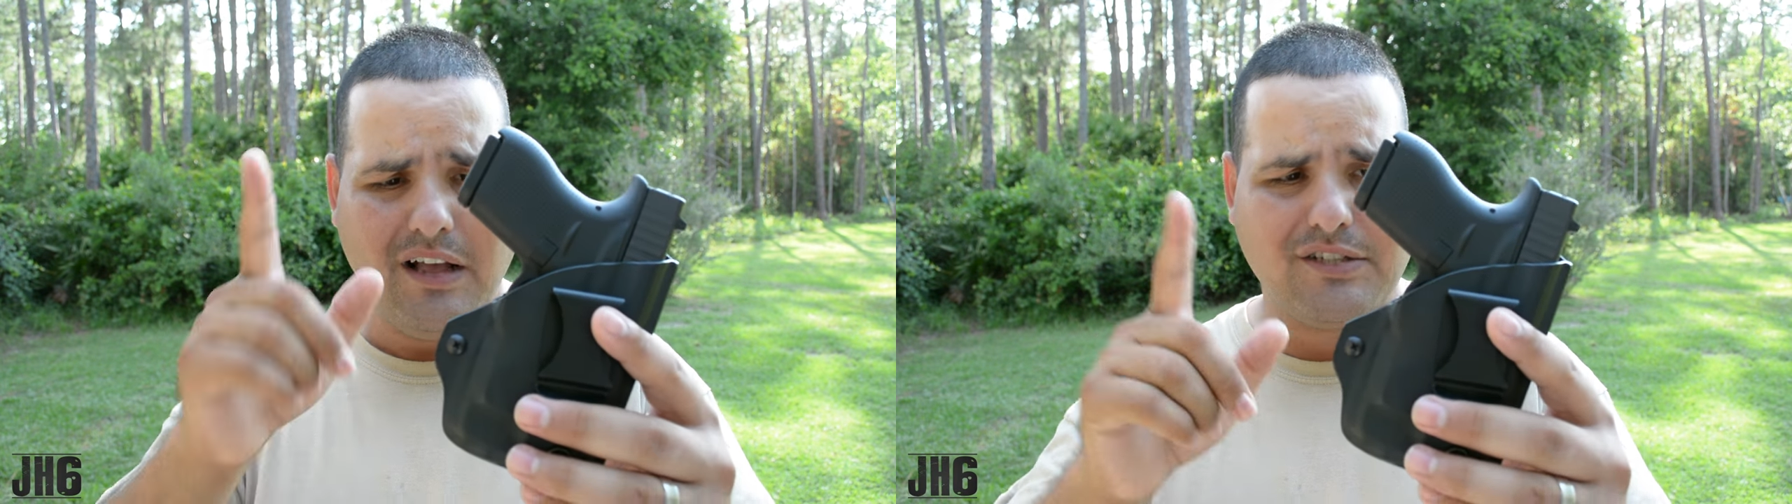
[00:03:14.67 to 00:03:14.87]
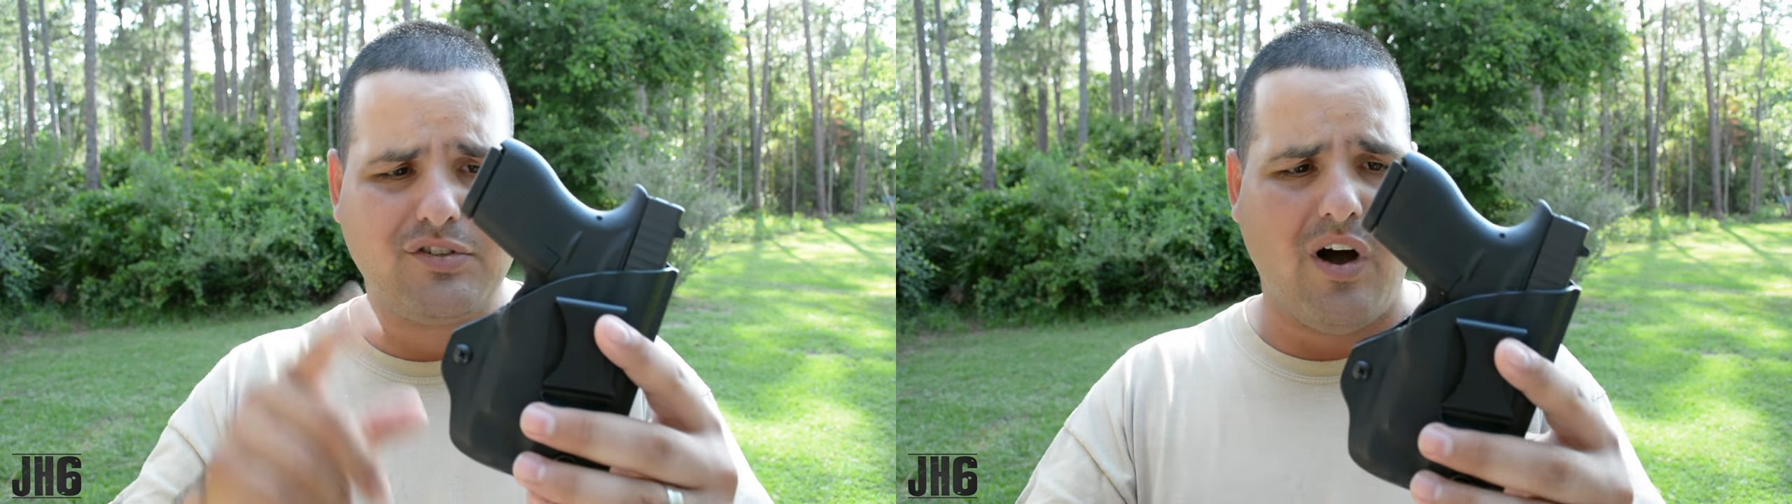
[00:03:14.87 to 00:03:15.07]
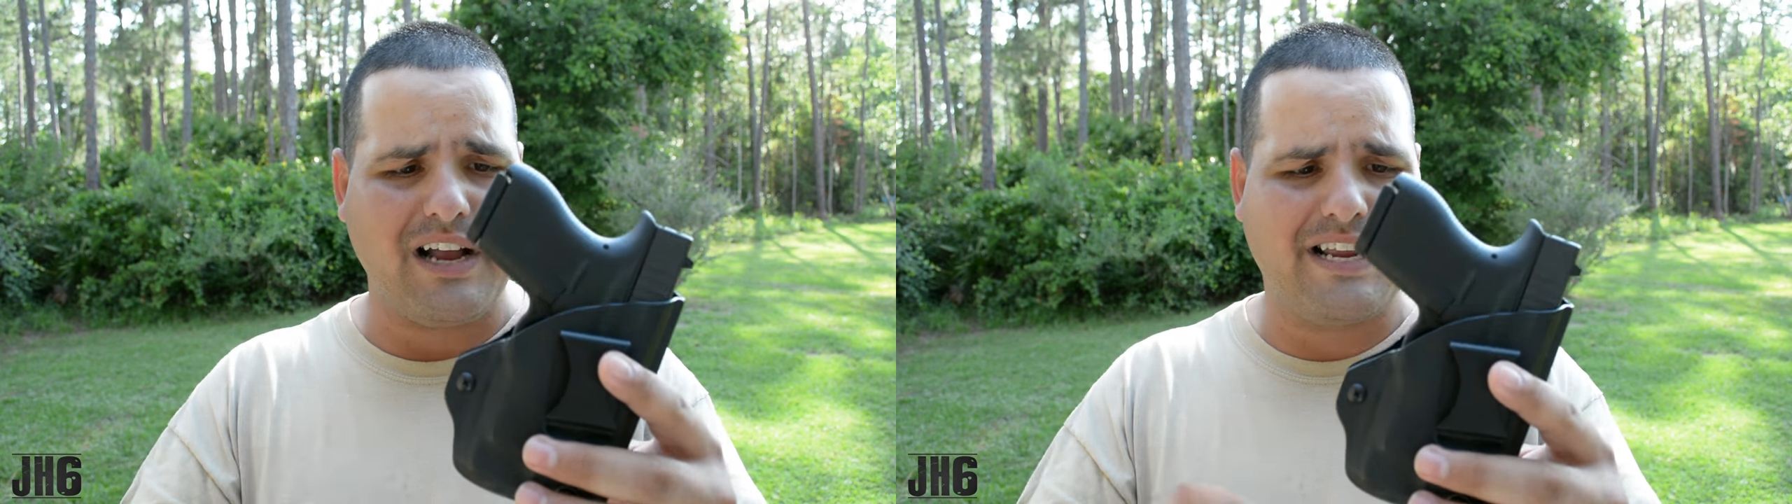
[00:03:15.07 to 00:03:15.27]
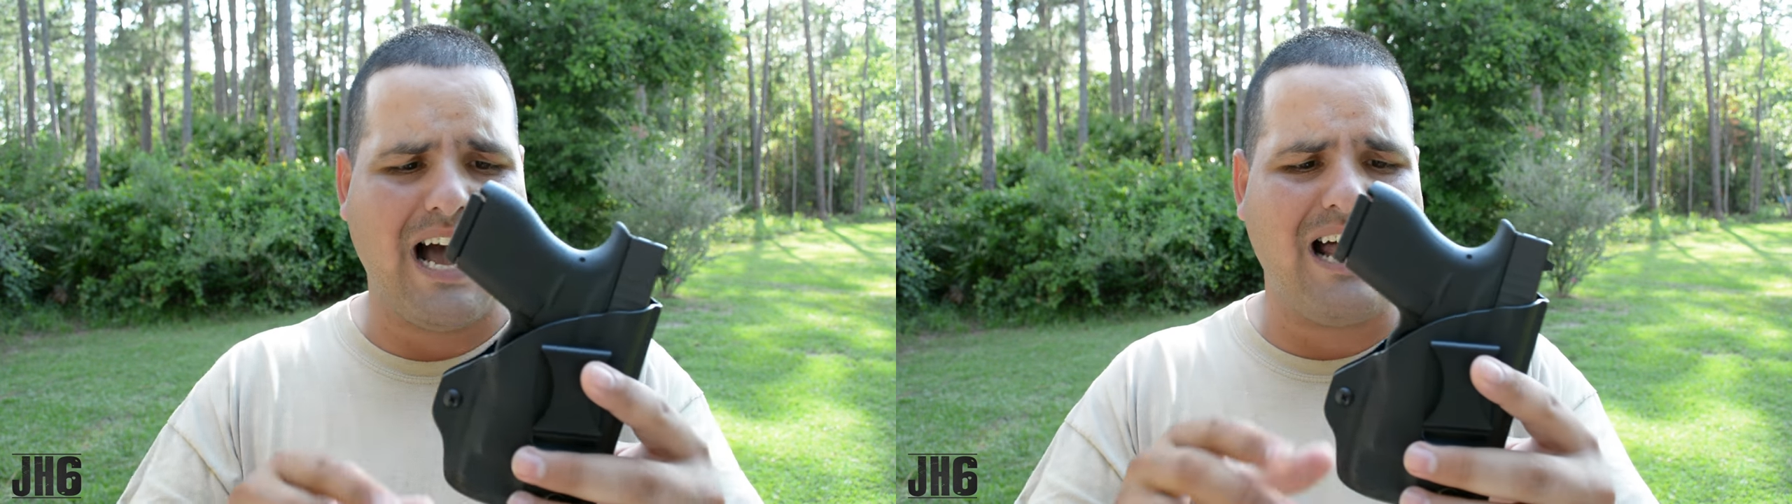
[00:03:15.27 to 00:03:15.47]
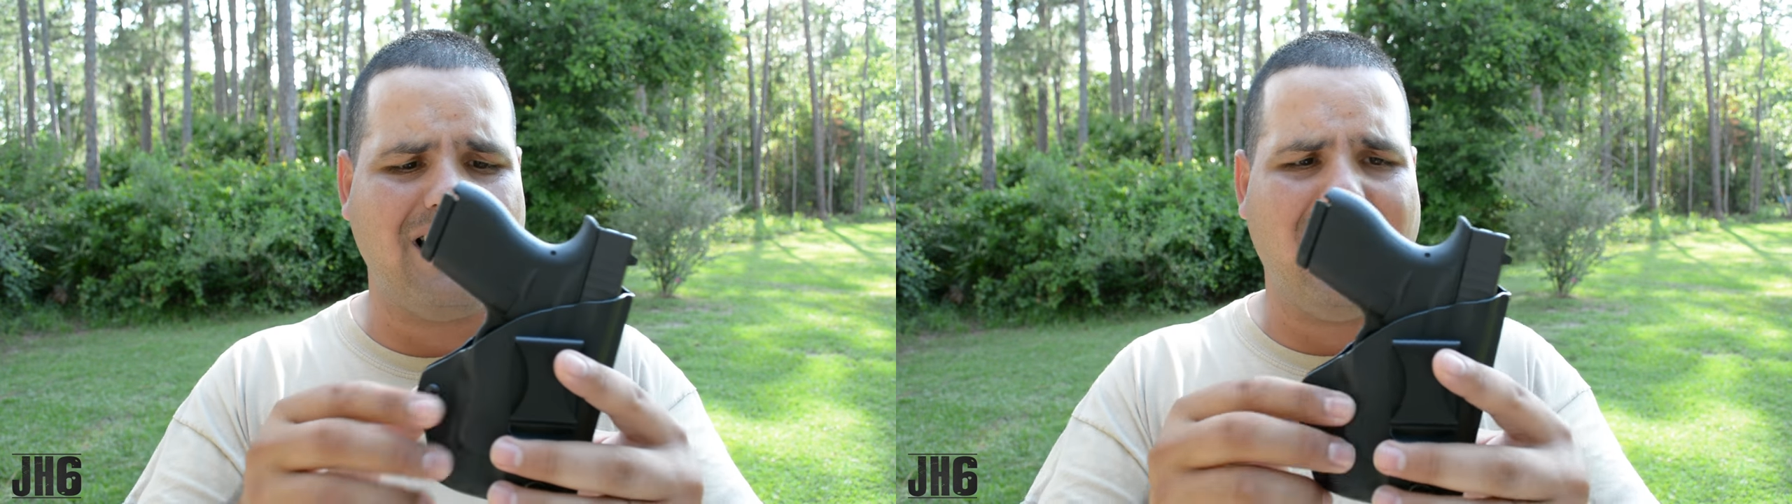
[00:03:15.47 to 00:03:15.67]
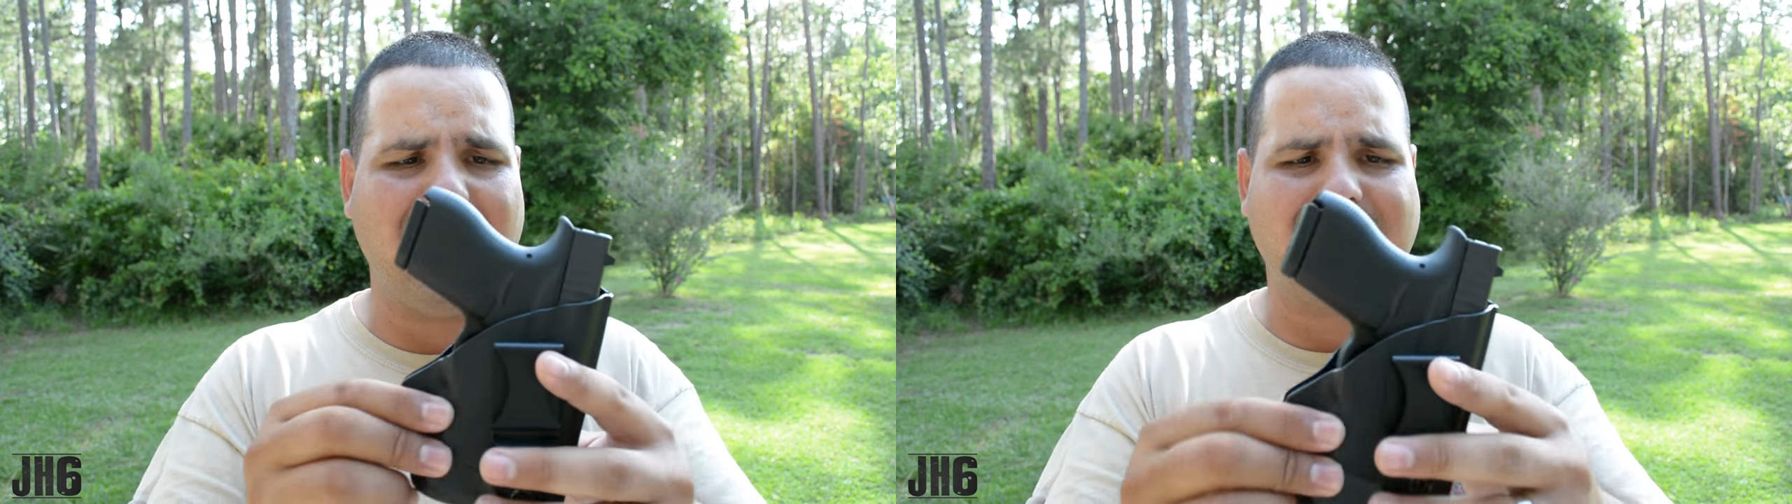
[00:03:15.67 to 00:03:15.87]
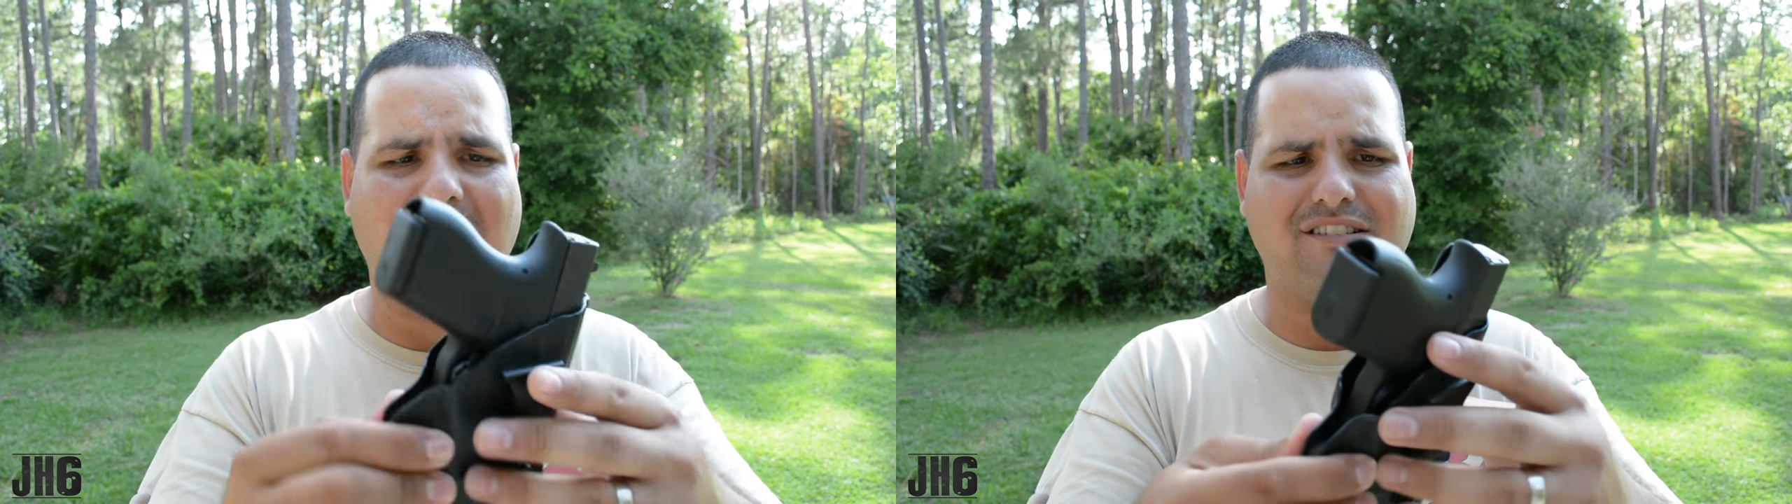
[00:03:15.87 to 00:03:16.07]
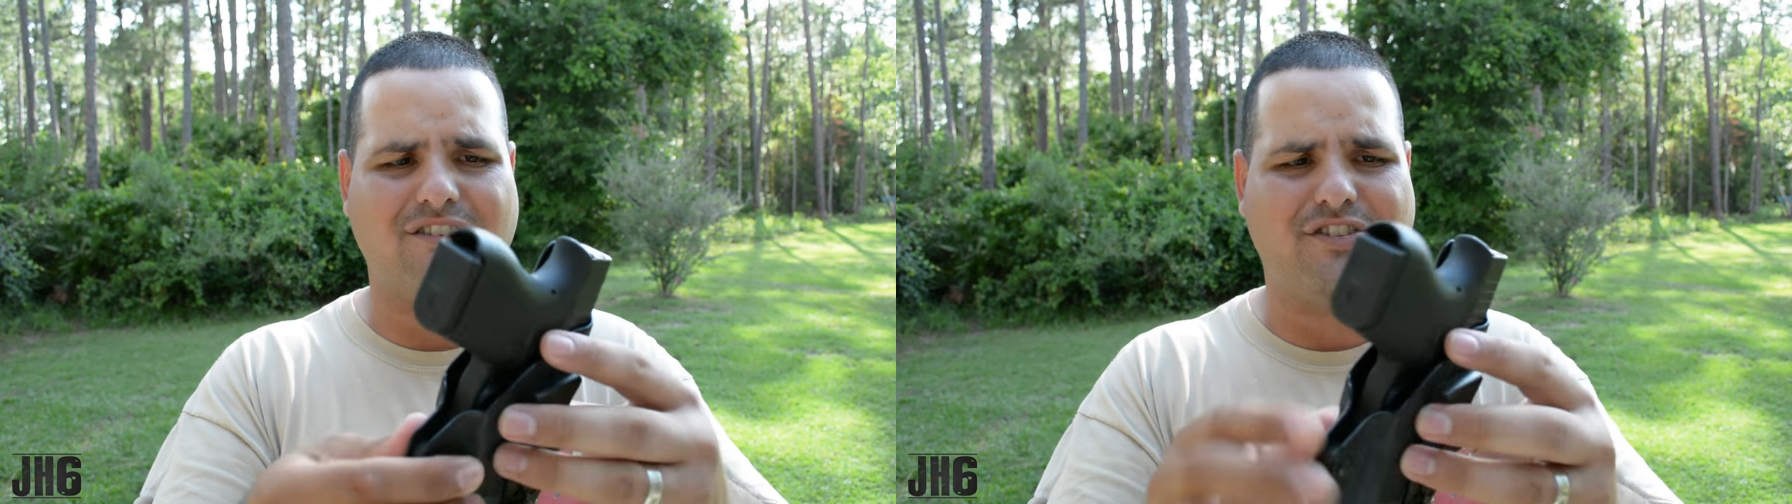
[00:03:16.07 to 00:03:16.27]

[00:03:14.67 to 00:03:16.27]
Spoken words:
So I kind of like that.